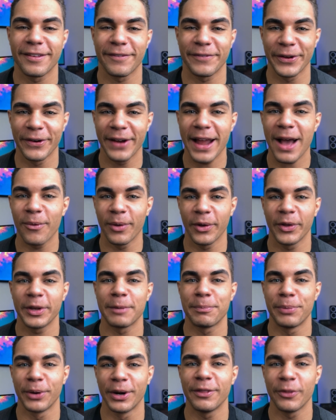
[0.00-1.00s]
if you're not willing to
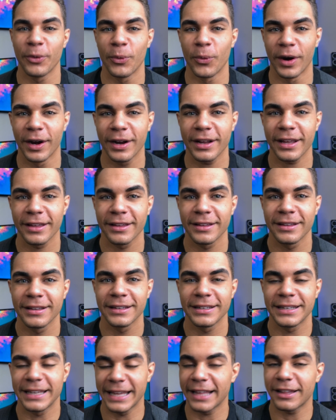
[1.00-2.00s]
put in the work
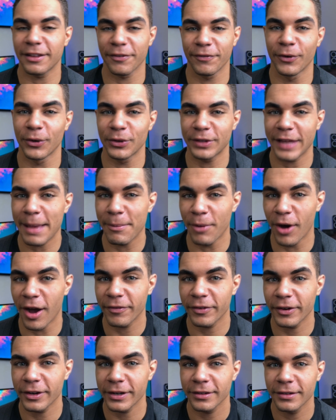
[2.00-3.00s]
to get the full time
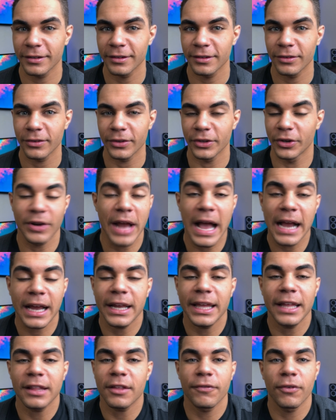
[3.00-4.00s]
offer, you're not gonna
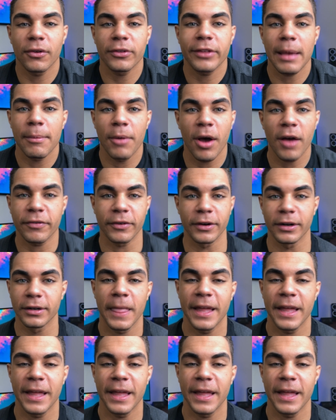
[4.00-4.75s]
get the full time offer.